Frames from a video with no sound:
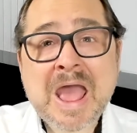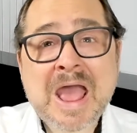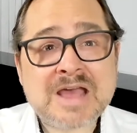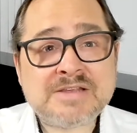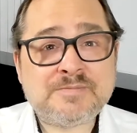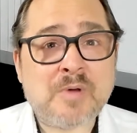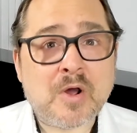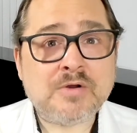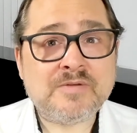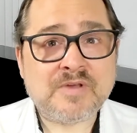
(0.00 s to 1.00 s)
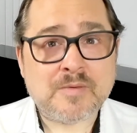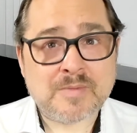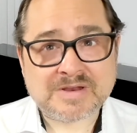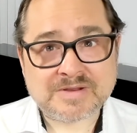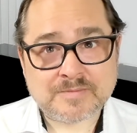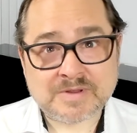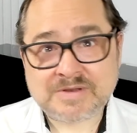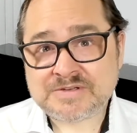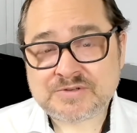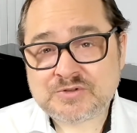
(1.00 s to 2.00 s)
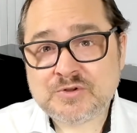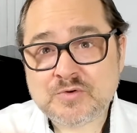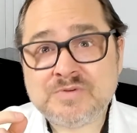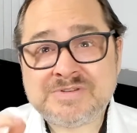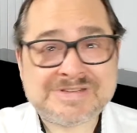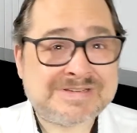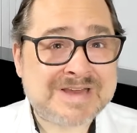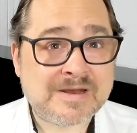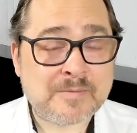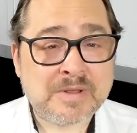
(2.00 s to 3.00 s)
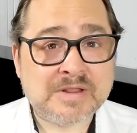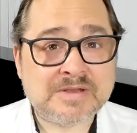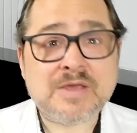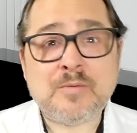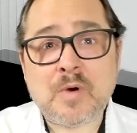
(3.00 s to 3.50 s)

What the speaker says: as part of a commitment to sustainability.